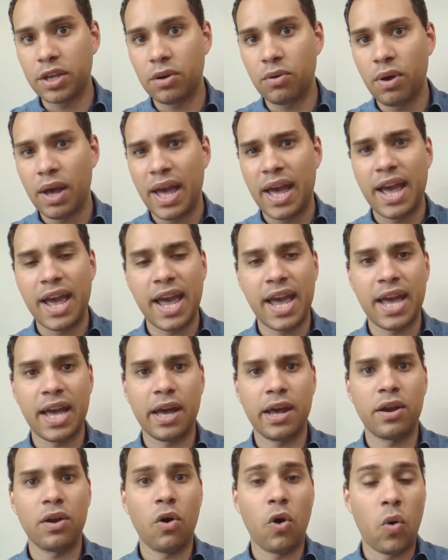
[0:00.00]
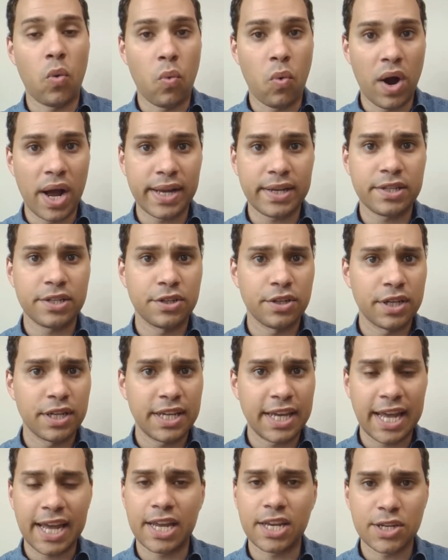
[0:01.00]
you and what
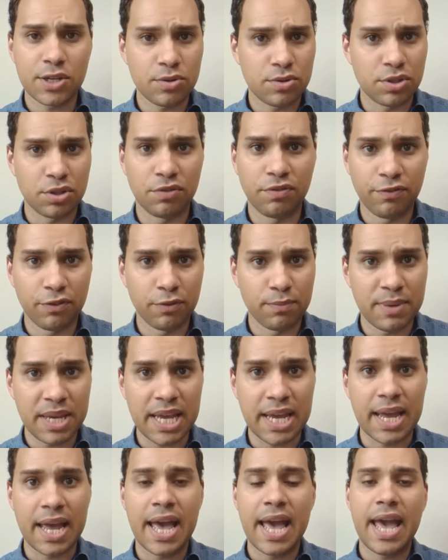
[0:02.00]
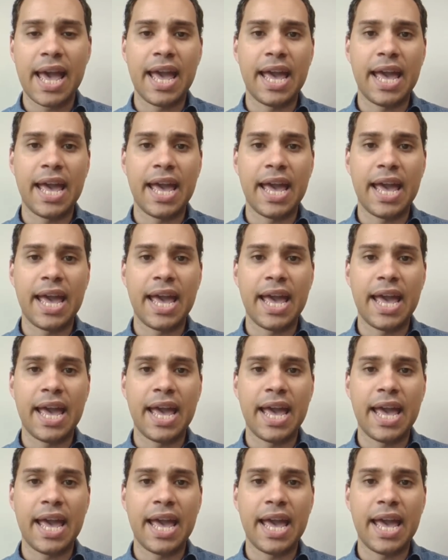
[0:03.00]
can you do for me?